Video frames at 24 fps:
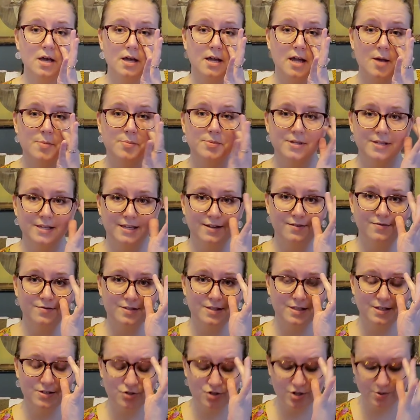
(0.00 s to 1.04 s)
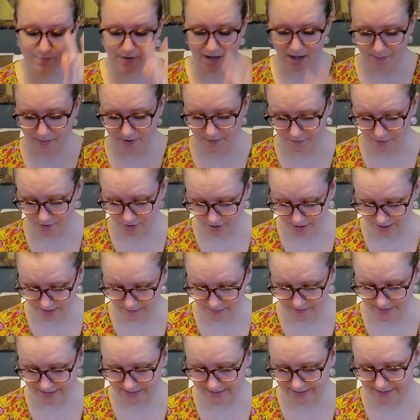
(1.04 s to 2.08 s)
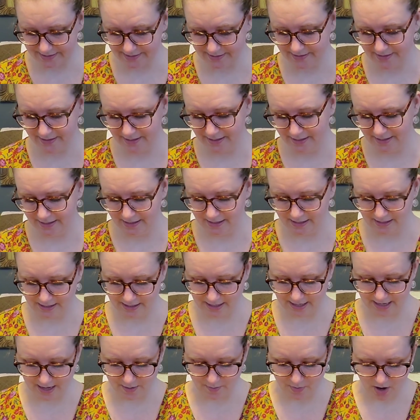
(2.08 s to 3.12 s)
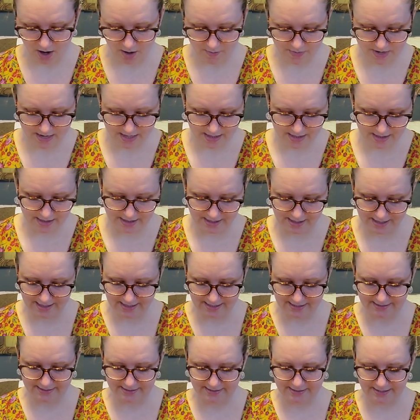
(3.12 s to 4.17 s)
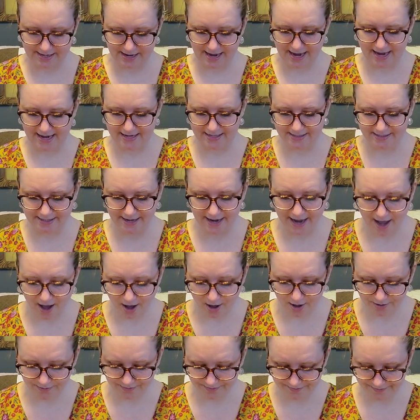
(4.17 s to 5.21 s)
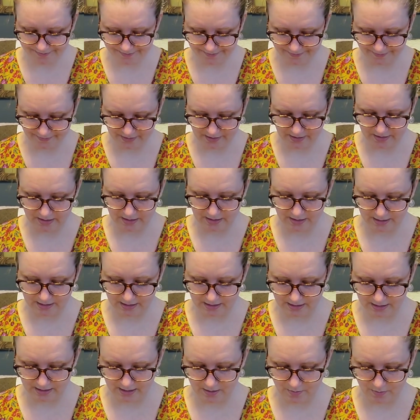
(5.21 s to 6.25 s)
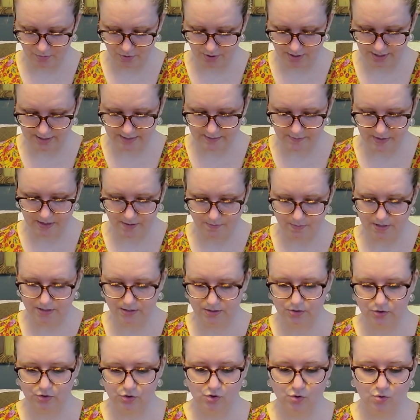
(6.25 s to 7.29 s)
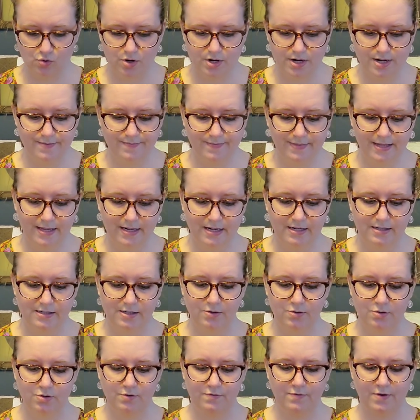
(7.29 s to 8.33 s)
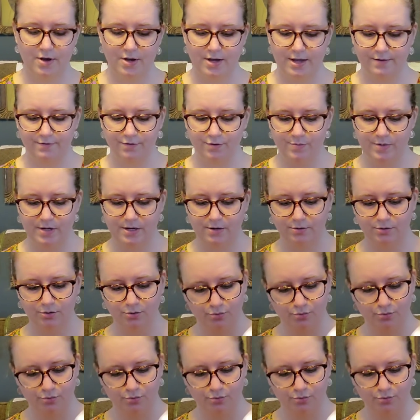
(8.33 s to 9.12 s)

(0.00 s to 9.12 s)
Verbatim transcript: a couple of gifts that Jim got me for Christmas. He bought me this hand towel that brings me immense joy, and I don't know if I'll ever be able